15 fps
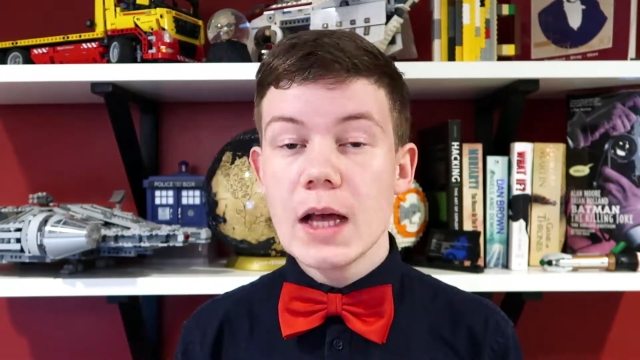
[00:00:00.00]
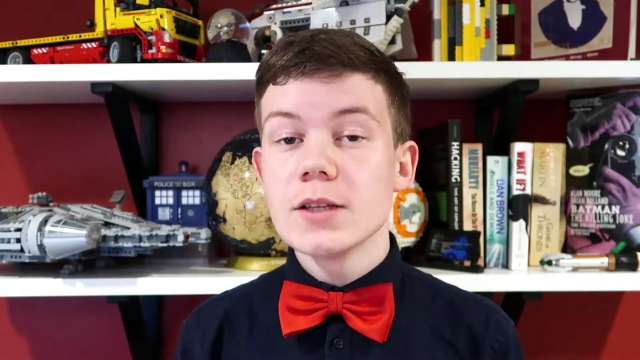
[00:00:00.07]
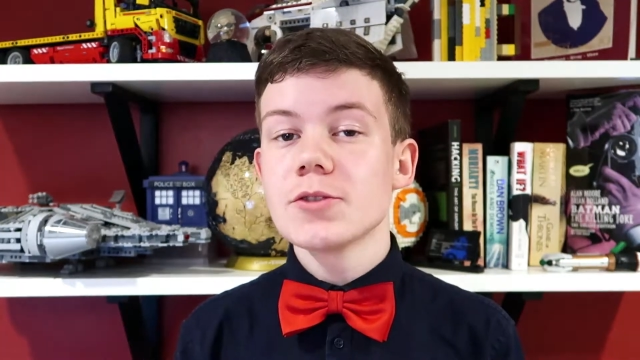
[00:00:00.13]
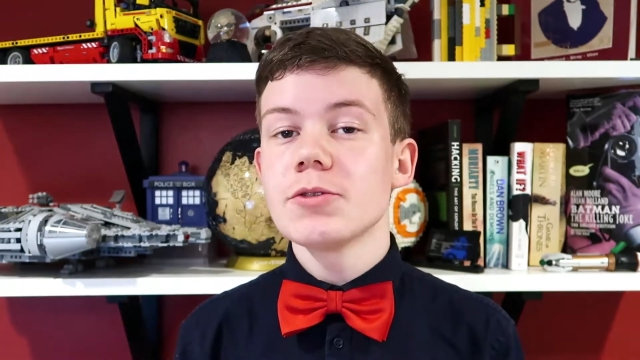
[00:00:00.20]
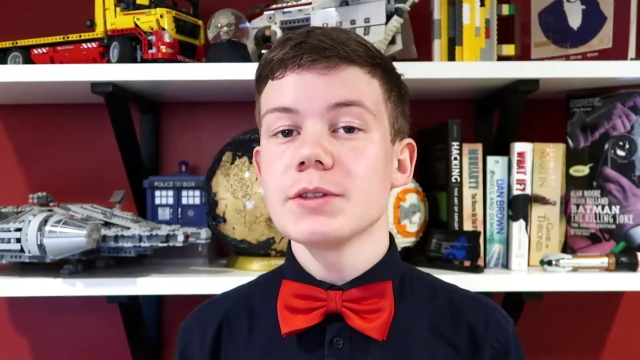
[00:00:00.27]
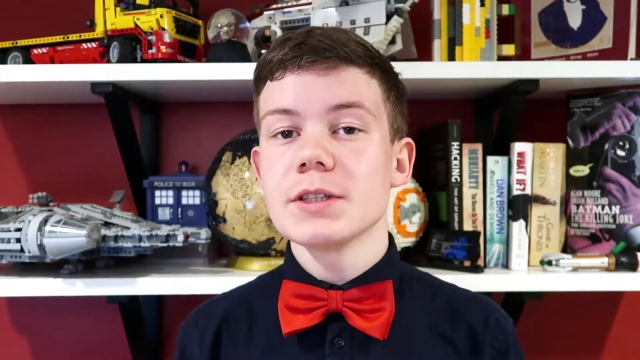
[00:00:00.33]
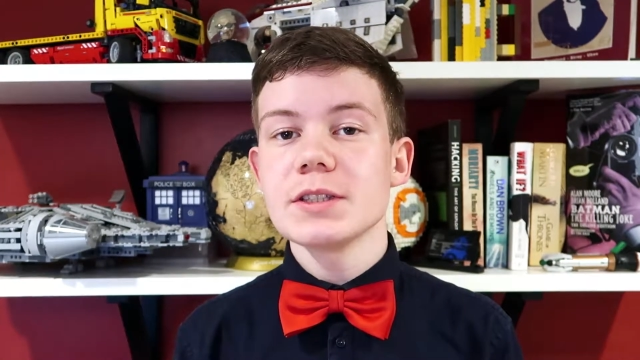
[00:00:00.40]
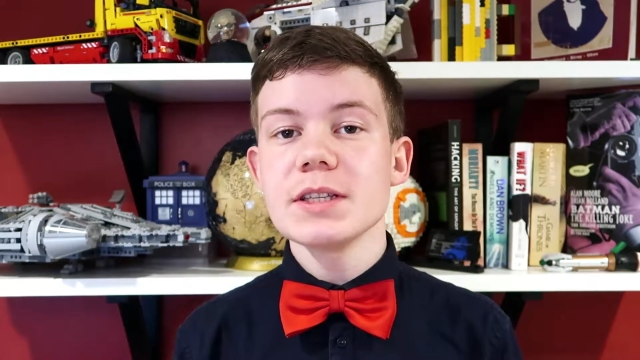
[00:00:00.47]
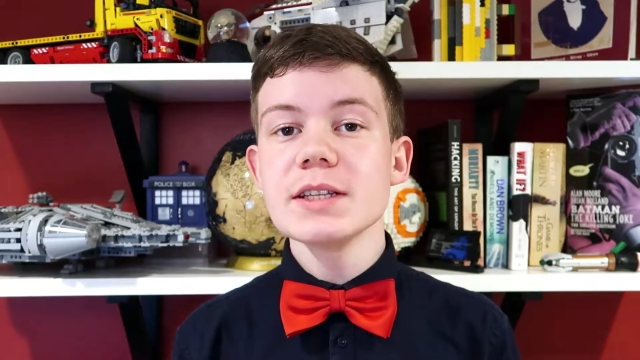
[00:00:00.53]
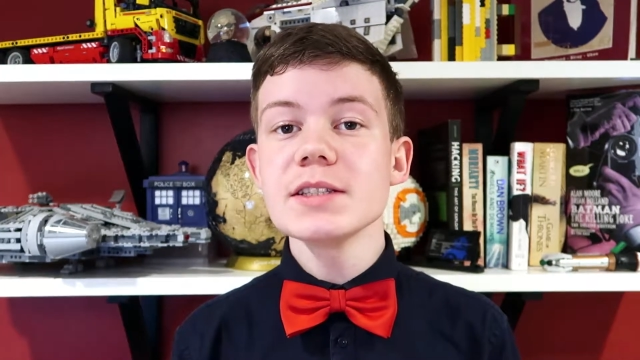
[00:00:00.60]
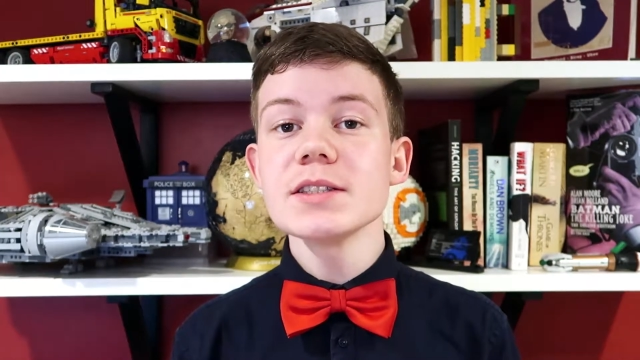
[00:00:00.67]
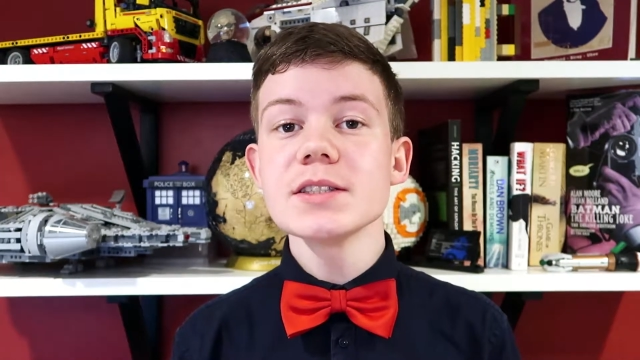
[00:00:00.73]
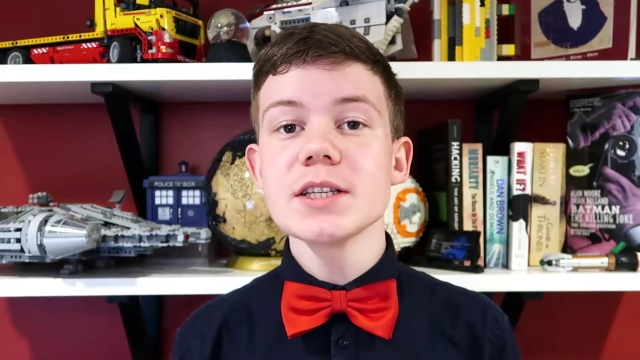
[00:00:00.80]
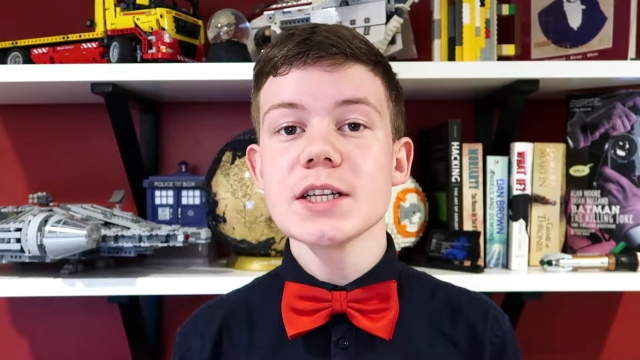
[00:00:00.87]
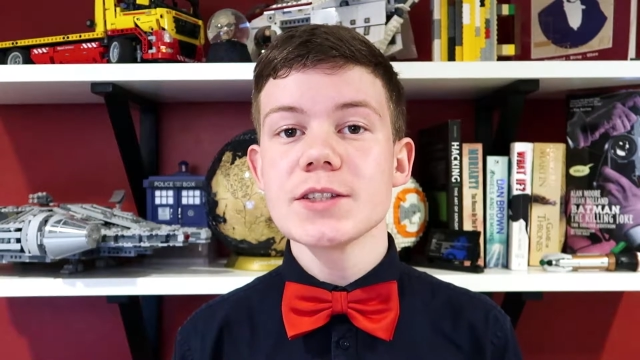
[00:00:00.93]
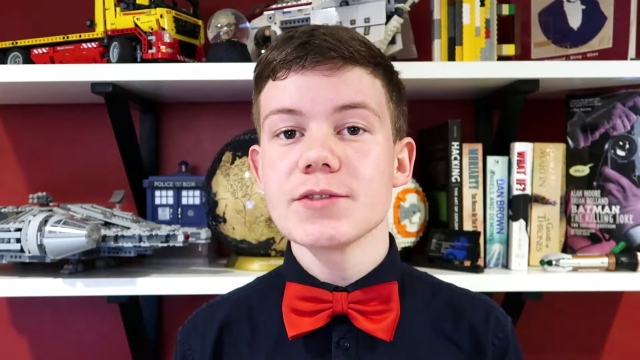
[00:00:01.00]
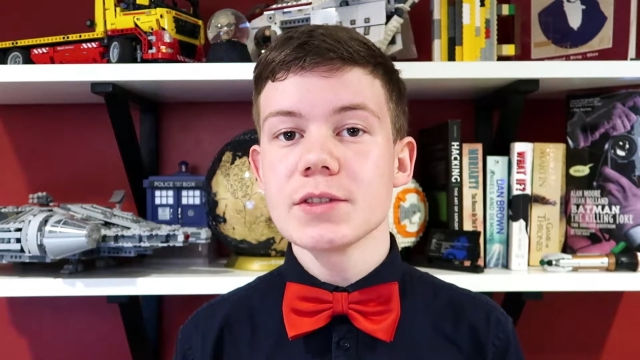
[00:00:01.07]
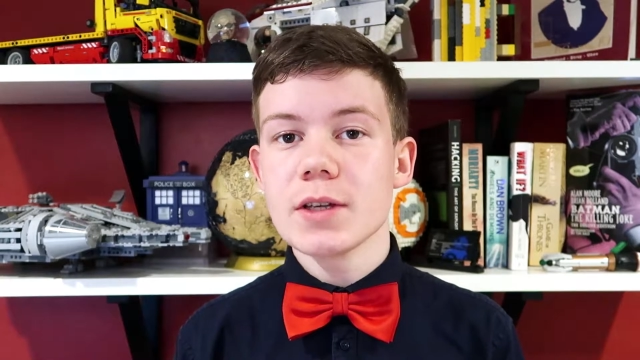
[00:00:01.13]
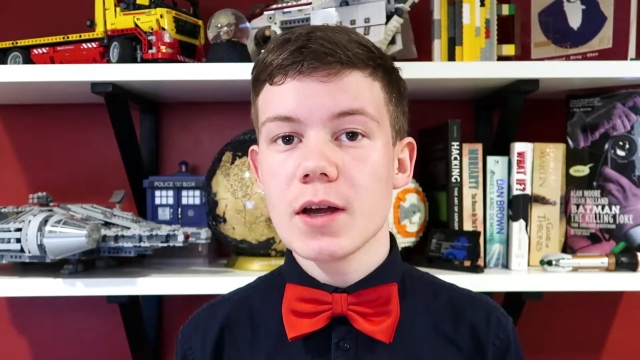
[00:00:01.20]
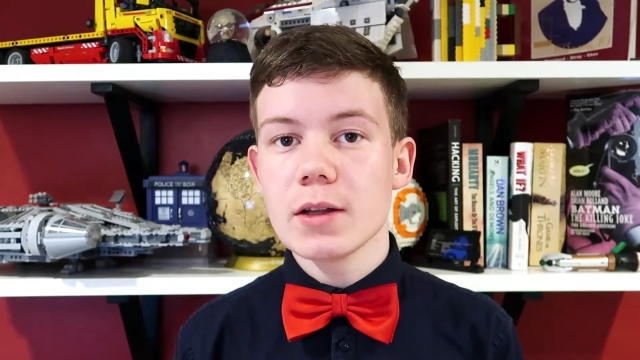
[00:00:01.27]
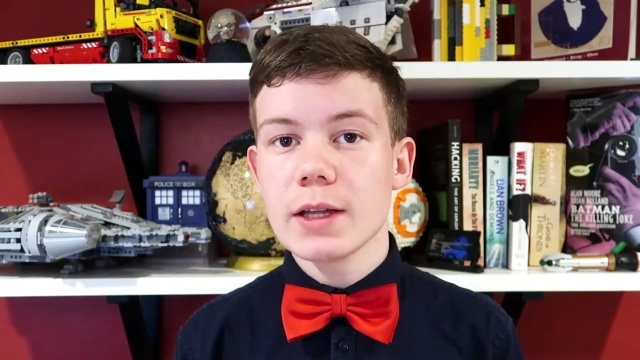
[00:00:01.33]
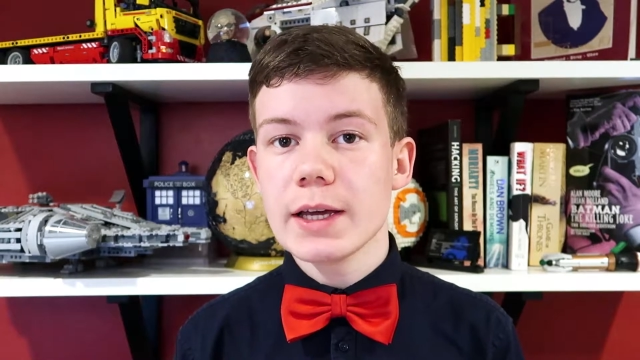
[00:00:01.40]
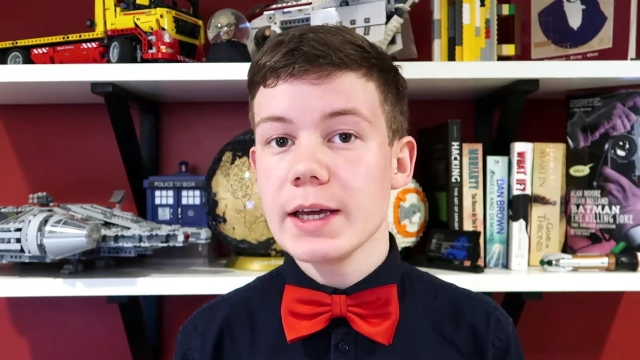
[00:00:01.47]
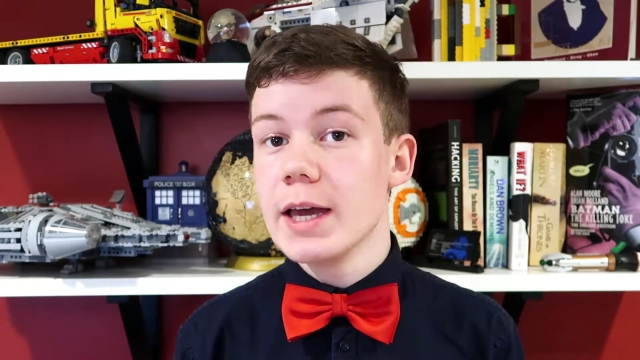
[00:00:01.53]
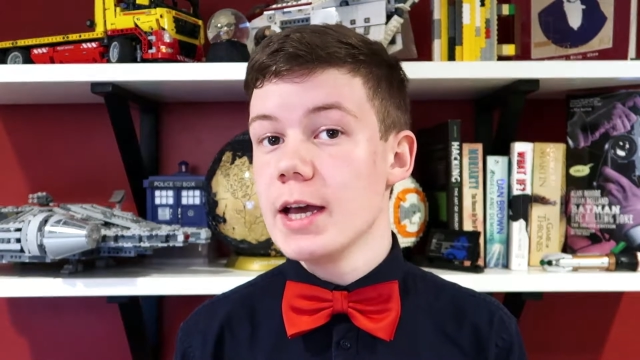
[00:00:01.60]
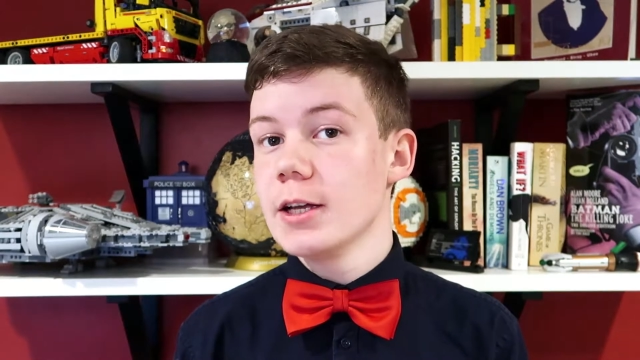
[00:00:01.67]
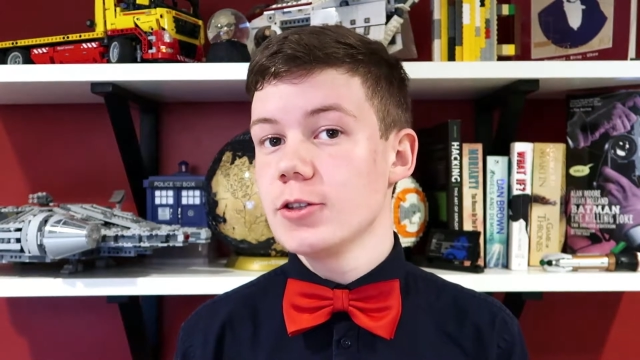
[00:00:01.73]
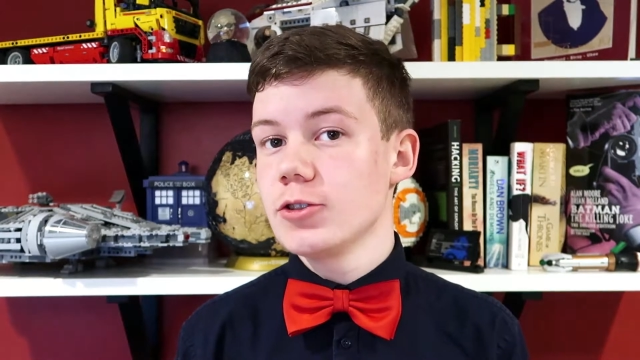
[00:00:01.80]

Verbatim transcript: So in the season six finale,